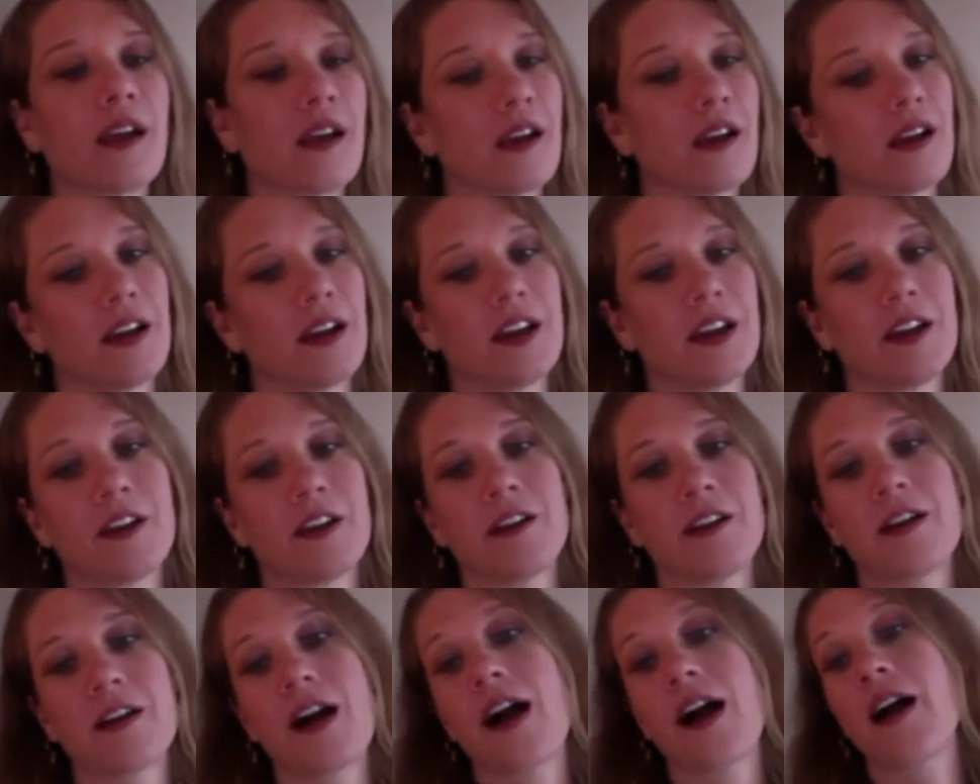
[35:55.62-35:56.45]

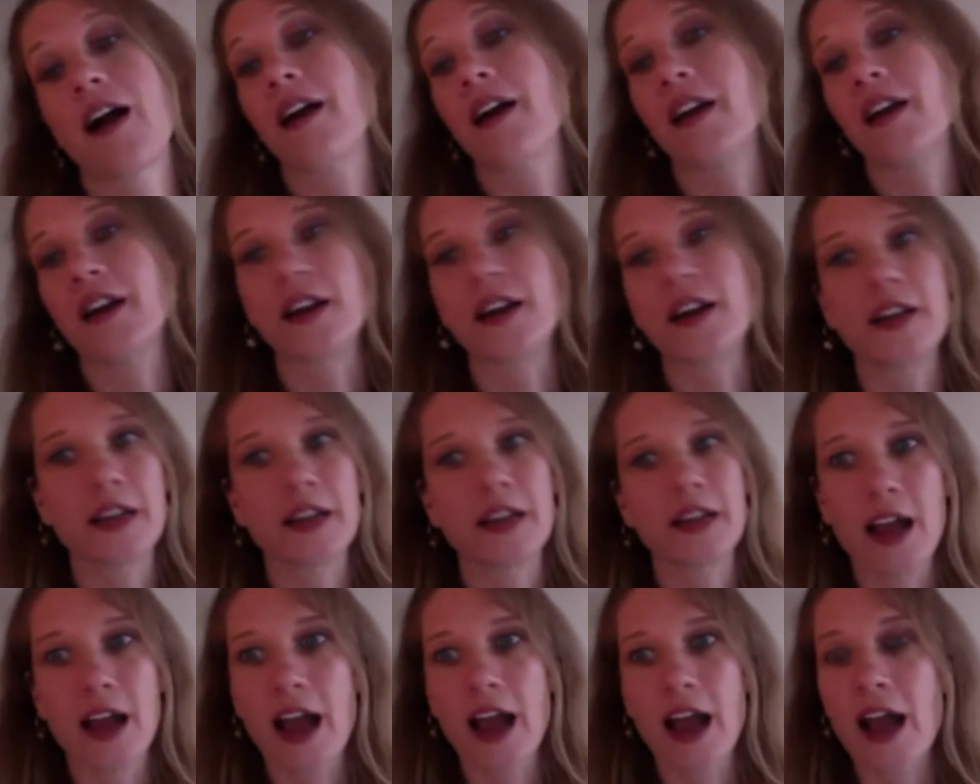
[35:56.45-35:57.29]
I
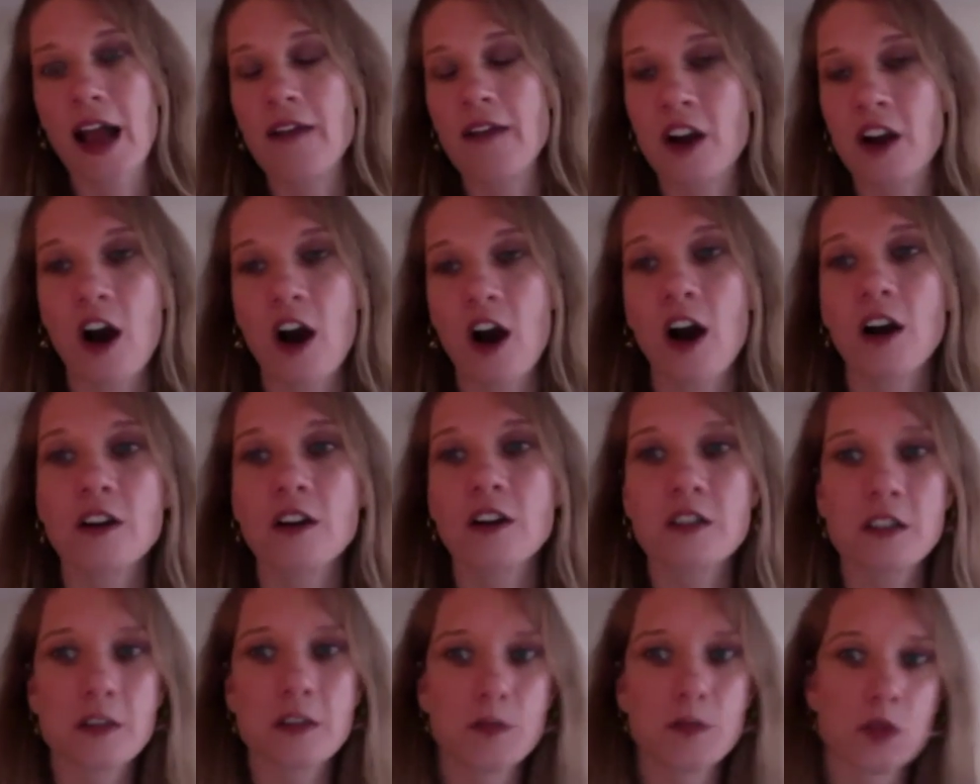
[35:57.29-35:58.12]
have a car
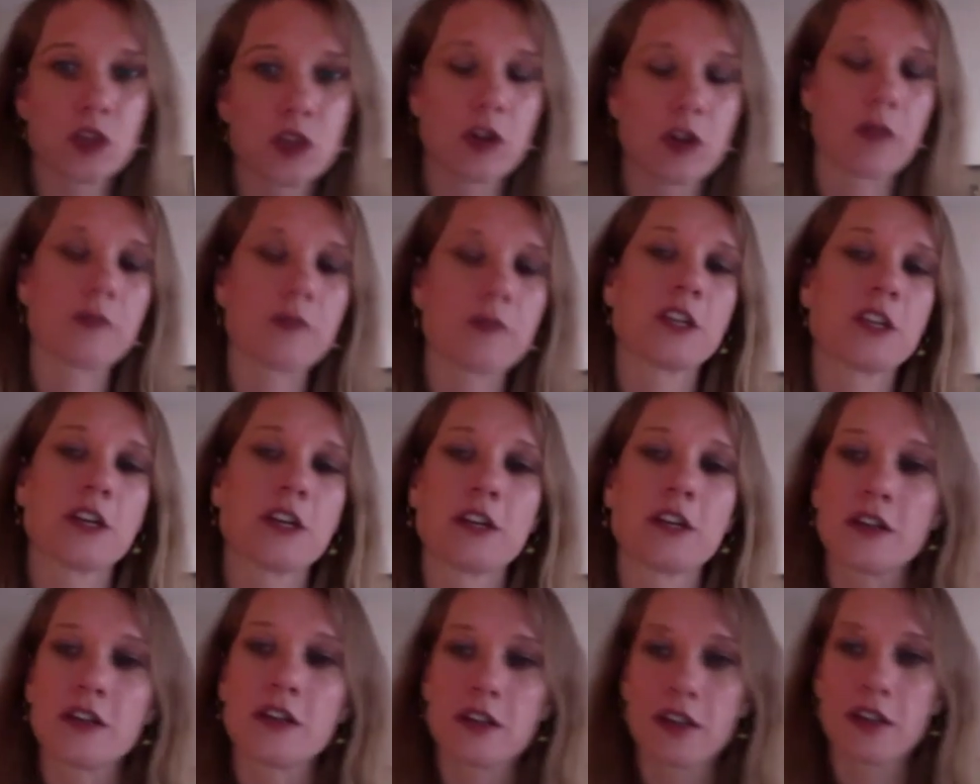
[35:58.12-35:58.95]

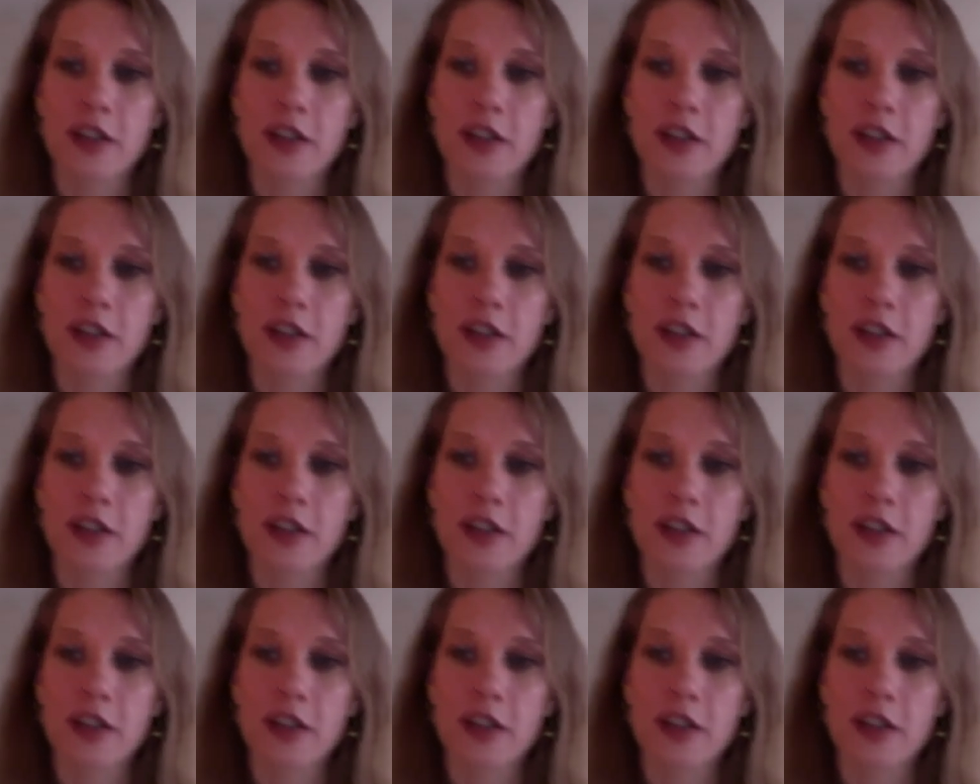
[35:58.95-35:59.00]
subscription